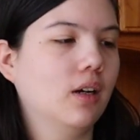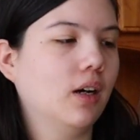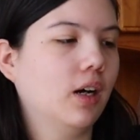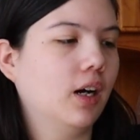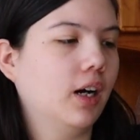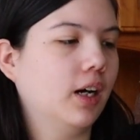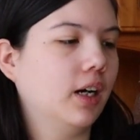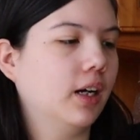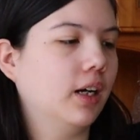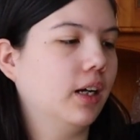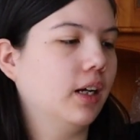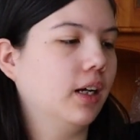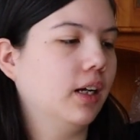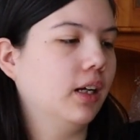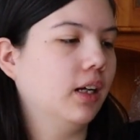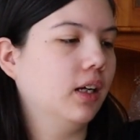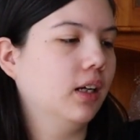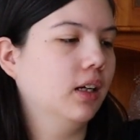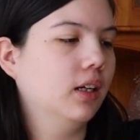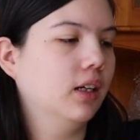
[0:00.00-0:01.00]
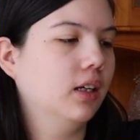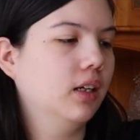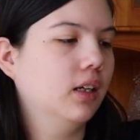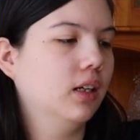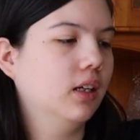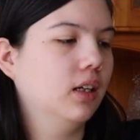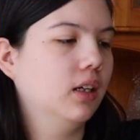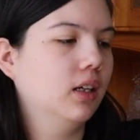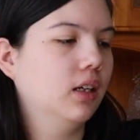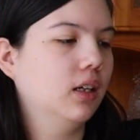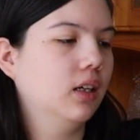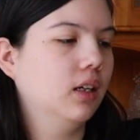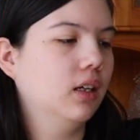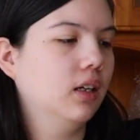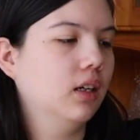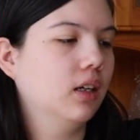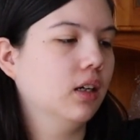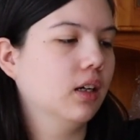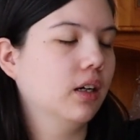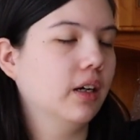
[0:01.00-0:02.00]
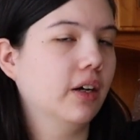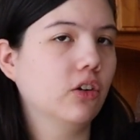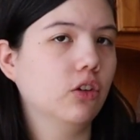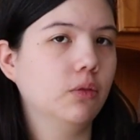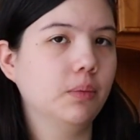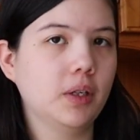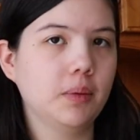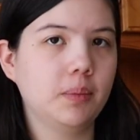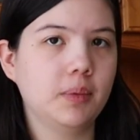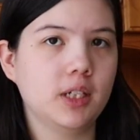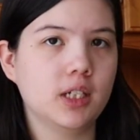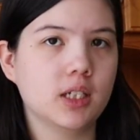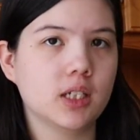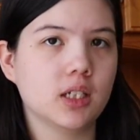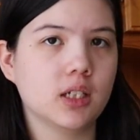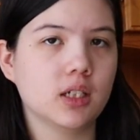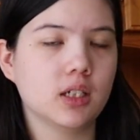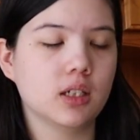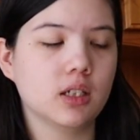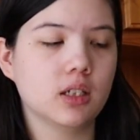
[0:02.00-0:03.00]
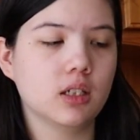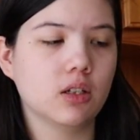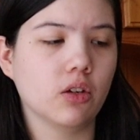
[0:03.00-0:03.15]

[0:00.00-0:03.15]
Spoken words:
I cut all my pieces